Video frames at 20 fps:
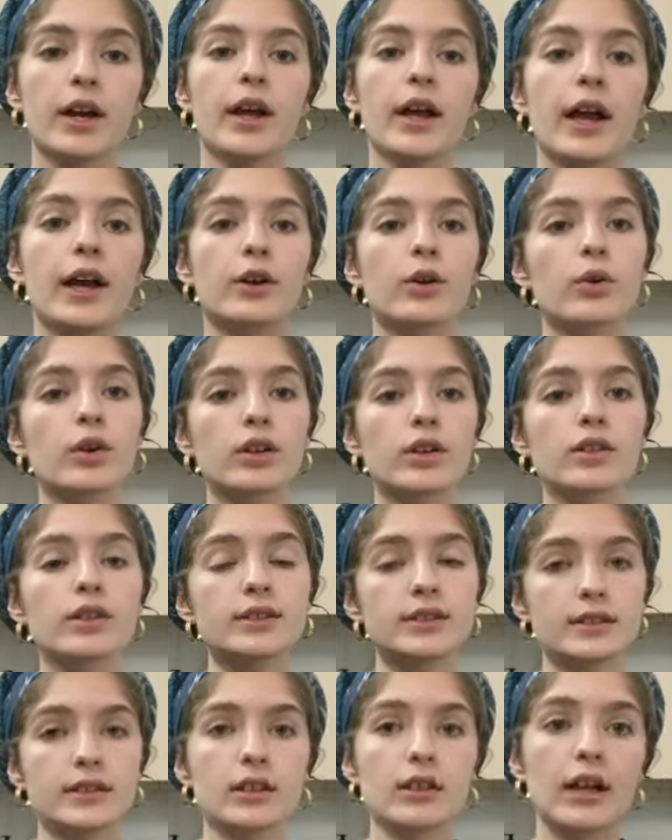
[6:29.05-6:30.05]
in order to
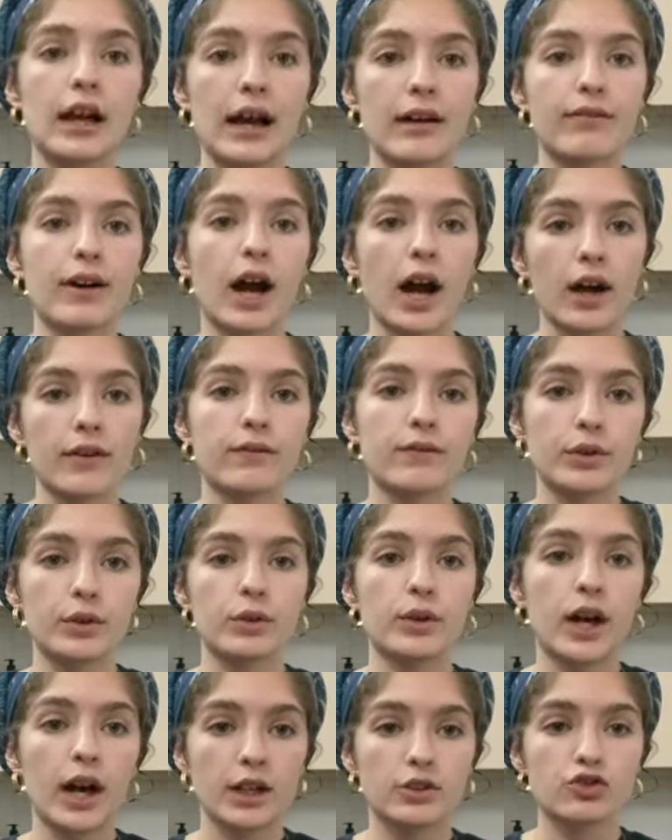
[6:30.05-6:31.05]
still have hot food
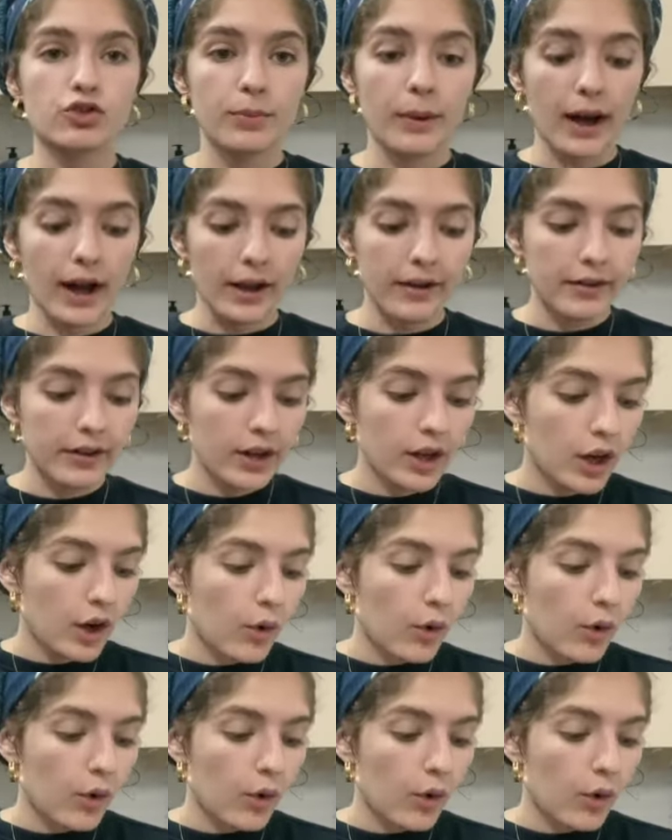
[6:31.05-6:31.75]
on Shabbat.